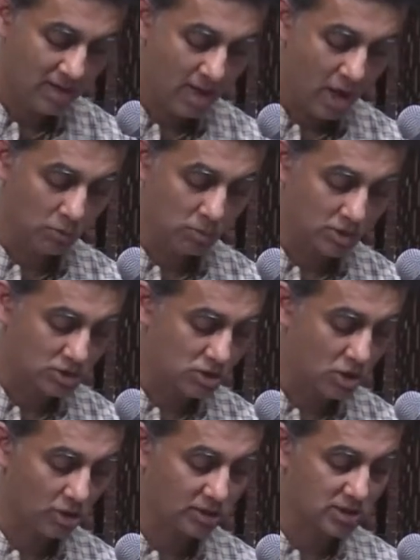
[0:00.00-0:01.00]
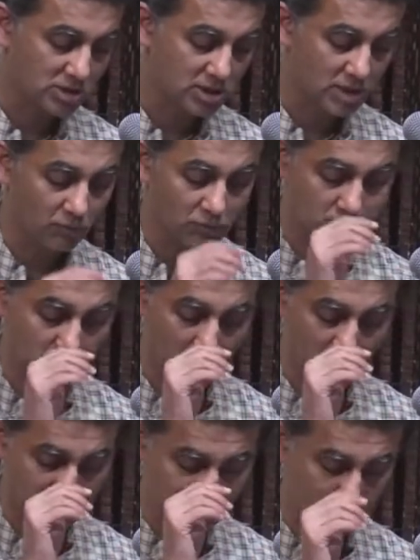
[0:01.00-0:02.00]
Hanumana saw that the city was
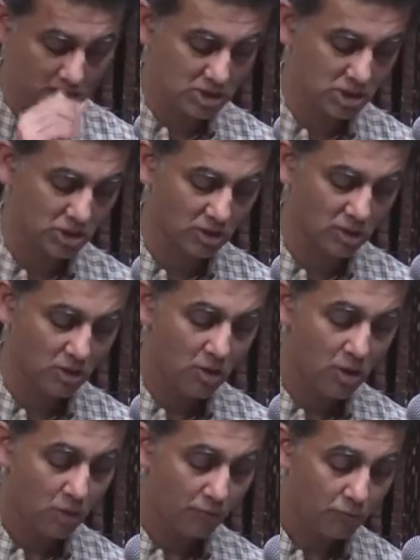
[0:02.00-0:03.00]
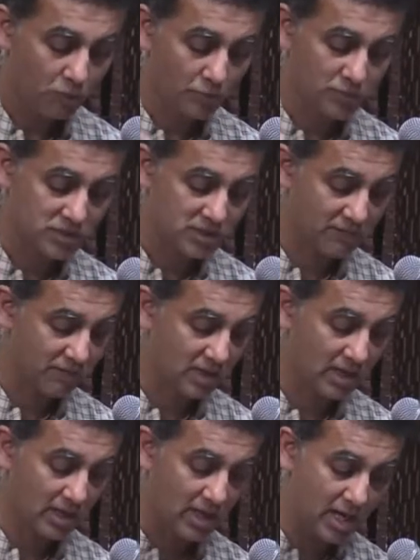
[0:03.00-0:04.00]
beyond his imagination, full of 7-
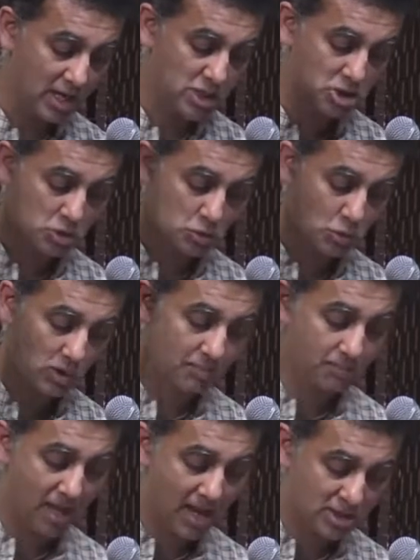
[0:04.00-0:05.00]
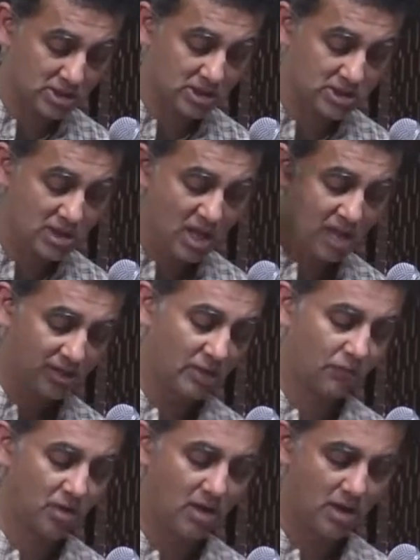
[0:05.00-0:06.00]
and 8-story palaces
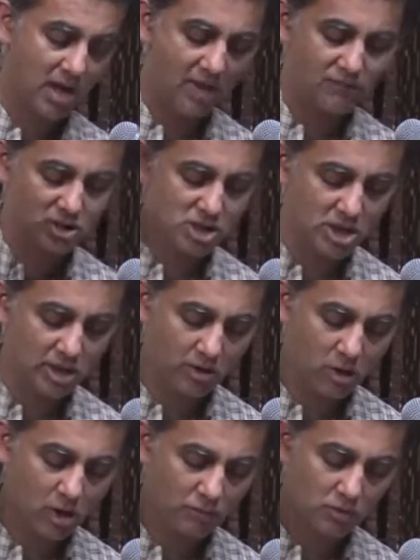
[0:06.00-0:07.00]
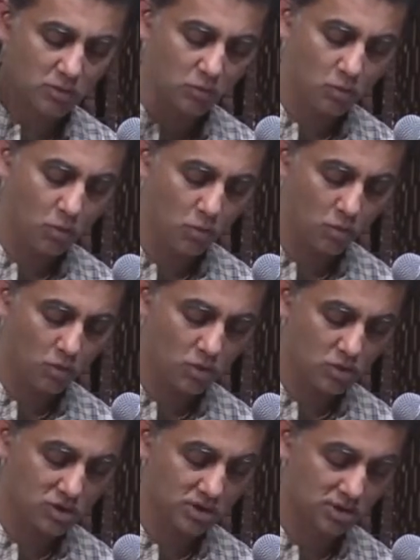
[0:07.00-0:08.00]
that were lavishly adorned with
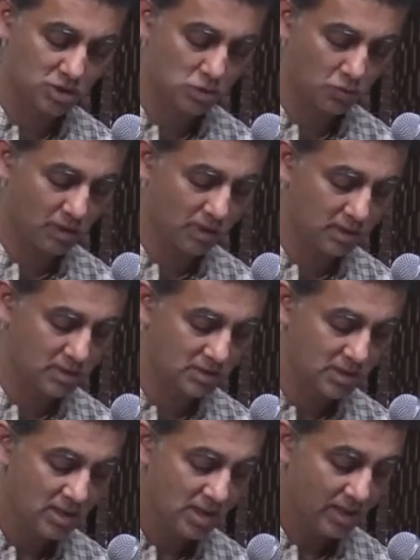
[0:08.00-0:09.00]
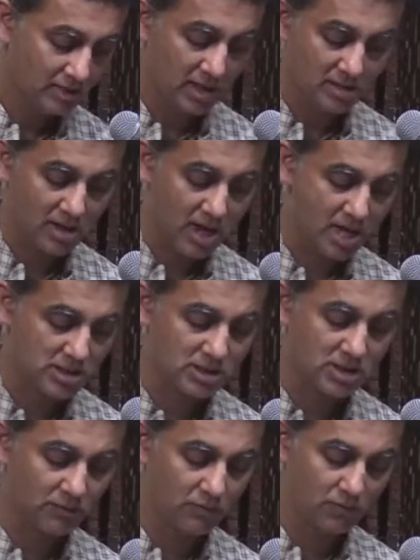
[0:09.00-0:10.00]
golds and jewels. The entire
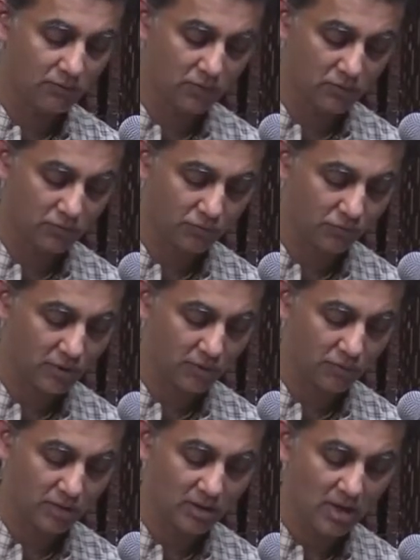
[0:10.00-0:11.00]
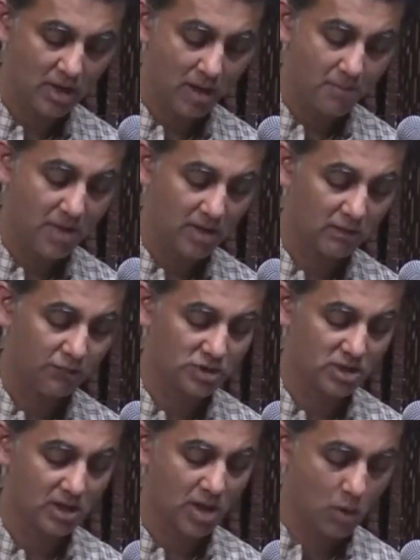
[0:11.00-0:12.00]
city was filled with
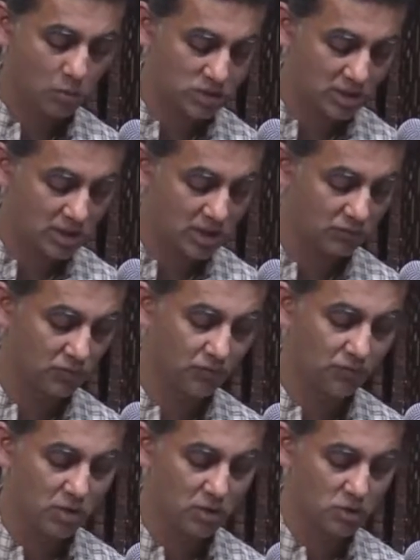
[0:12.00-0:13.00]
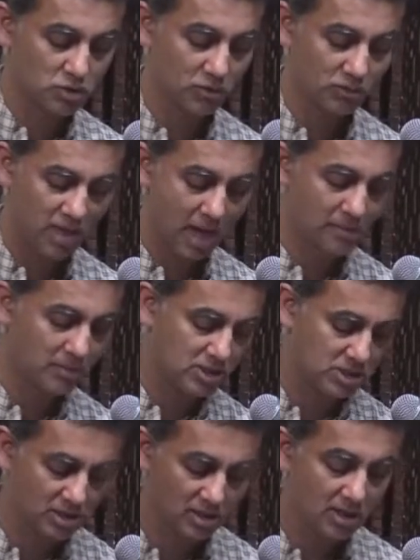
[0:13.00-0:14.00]
magnificent houses, with windows of
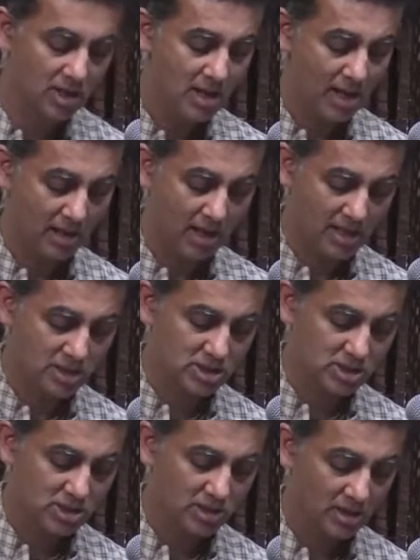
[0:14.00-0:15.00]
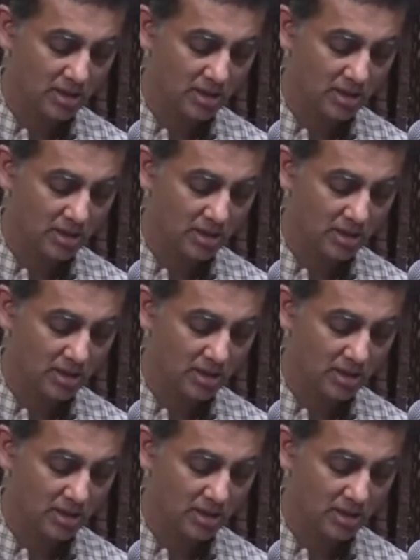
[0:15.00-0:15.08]
diamond-studded lattice.